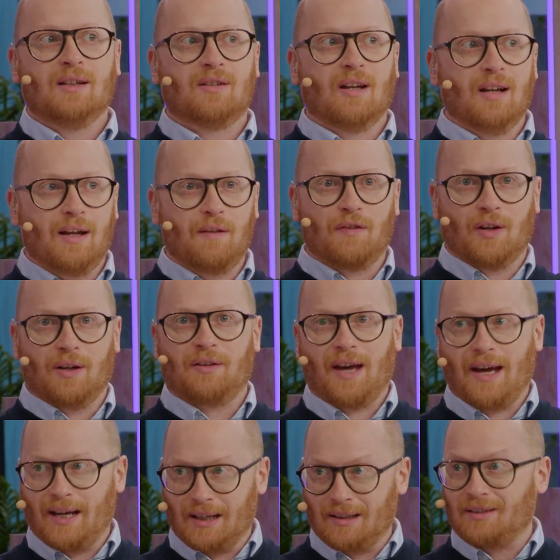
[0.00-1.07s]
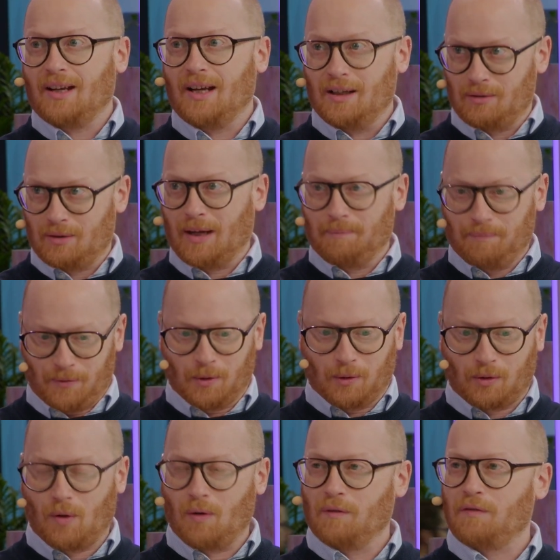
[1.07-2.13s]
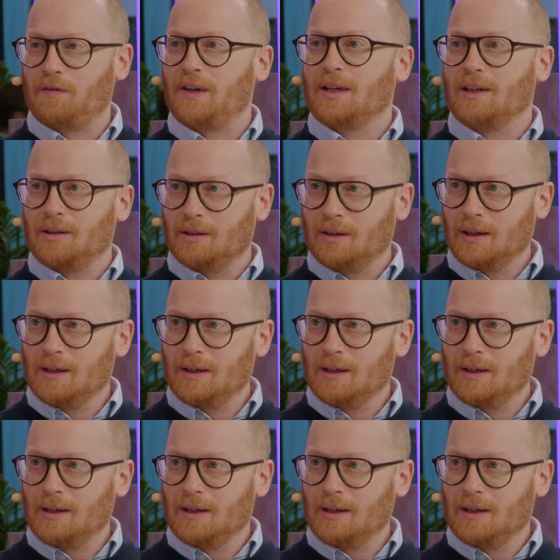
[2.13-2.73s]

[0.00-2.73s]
deliver that intent, the config and